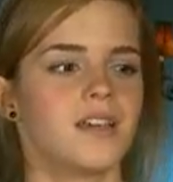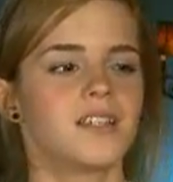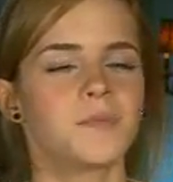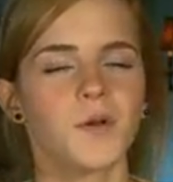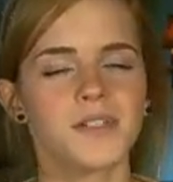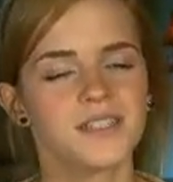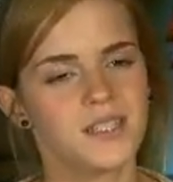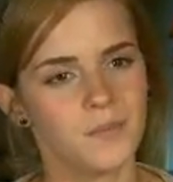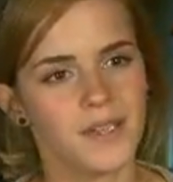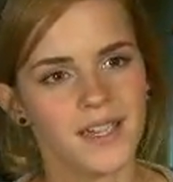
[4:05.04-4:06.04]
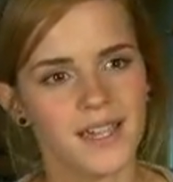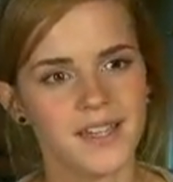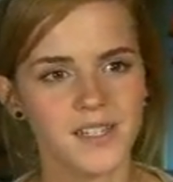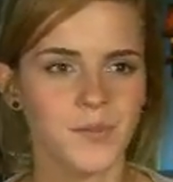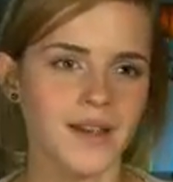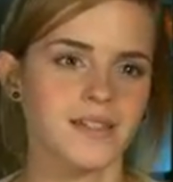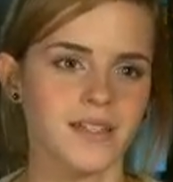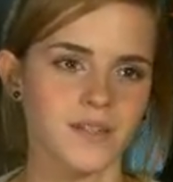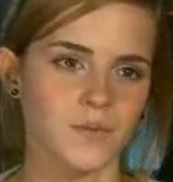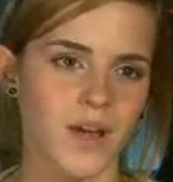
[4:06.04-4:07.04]
to be honest, it's to be
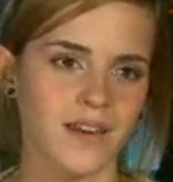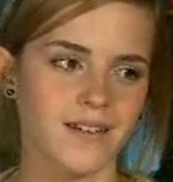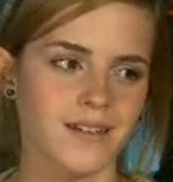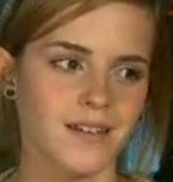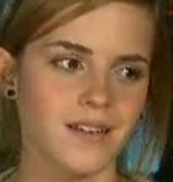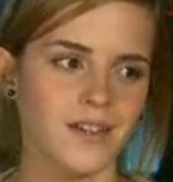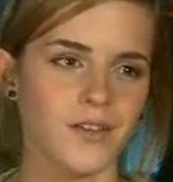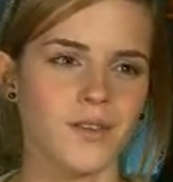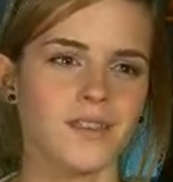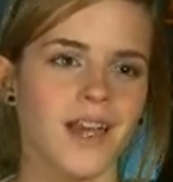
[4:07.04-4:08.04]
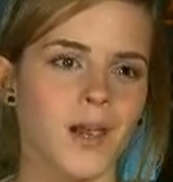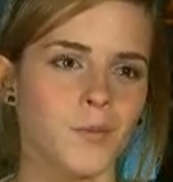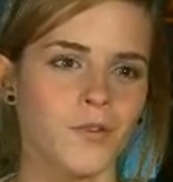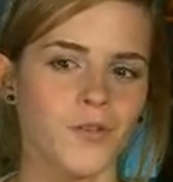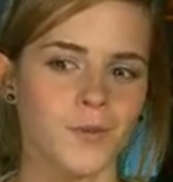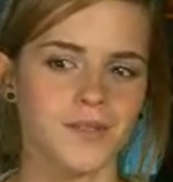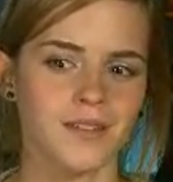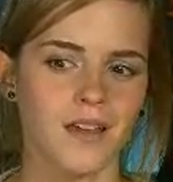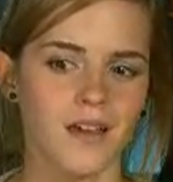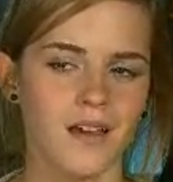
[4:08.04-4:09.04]
expected when, the Harry Potter films,
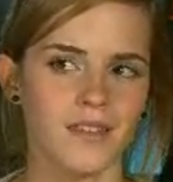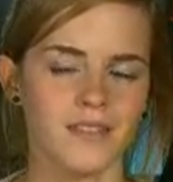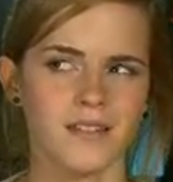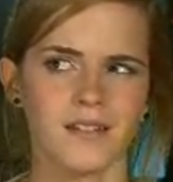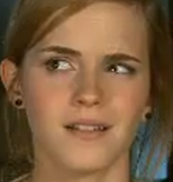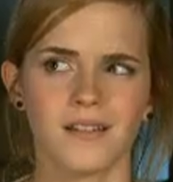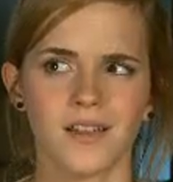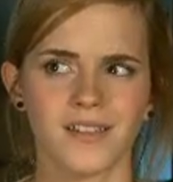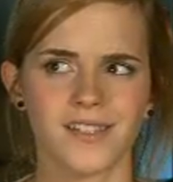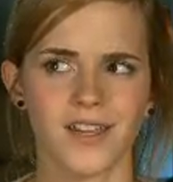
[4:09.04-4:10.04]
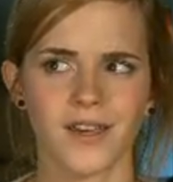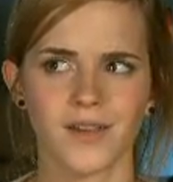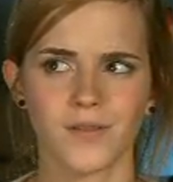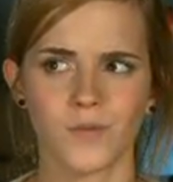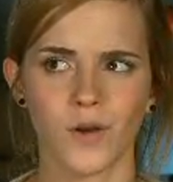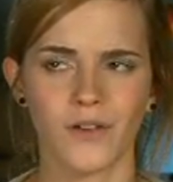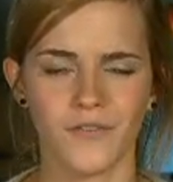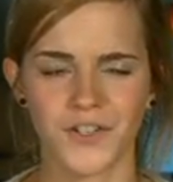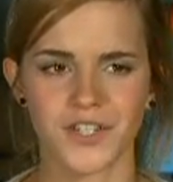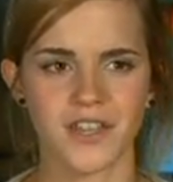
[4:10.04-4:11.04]
I think last year were
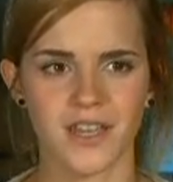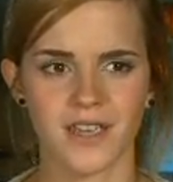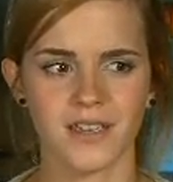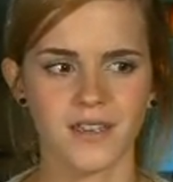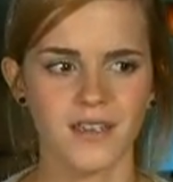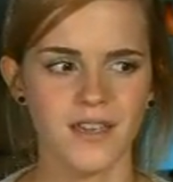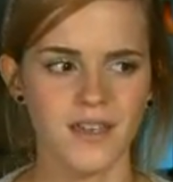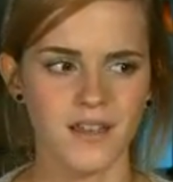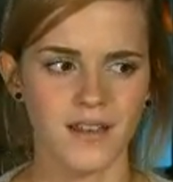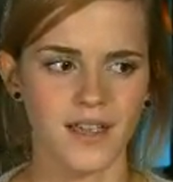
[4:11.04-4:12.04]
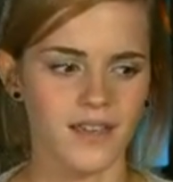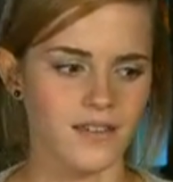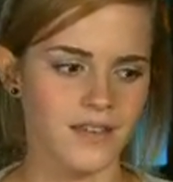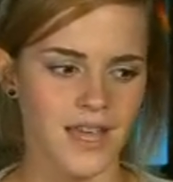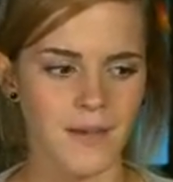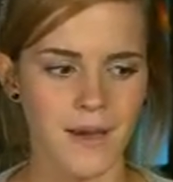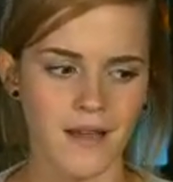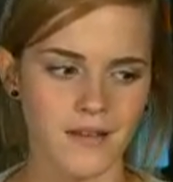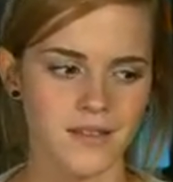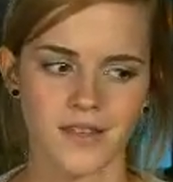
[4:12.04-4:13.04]
officially, came
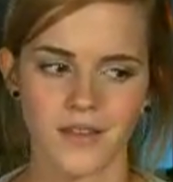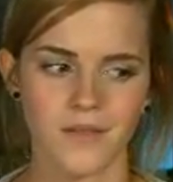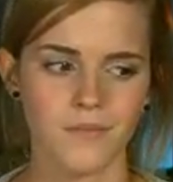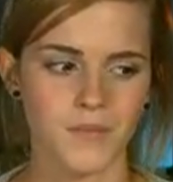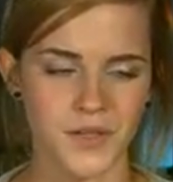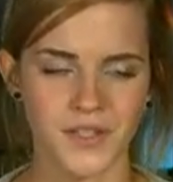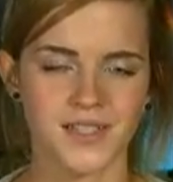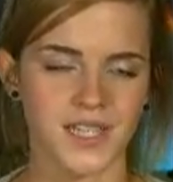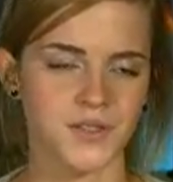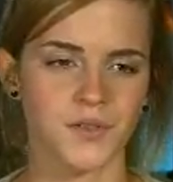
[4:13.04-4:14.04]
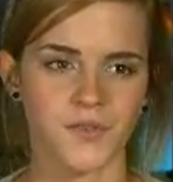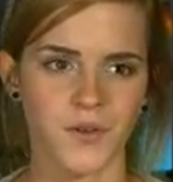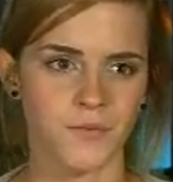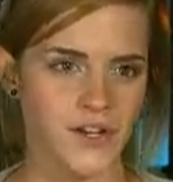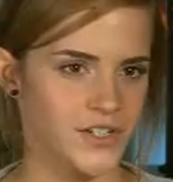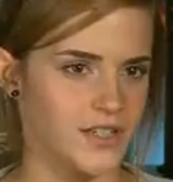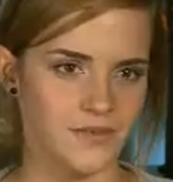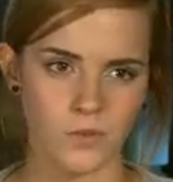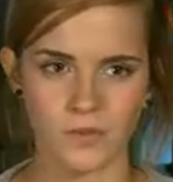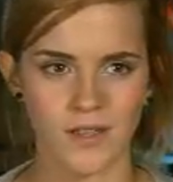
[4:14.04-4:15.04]
out as the most successful film franchise
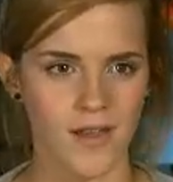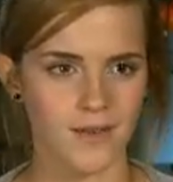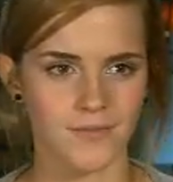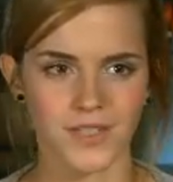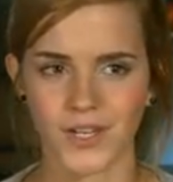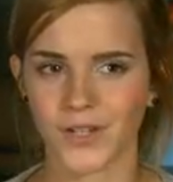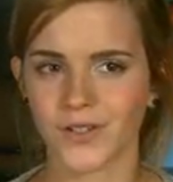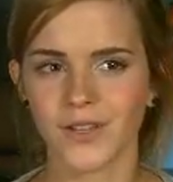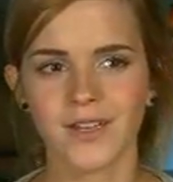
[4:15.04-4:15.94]
of all time. So,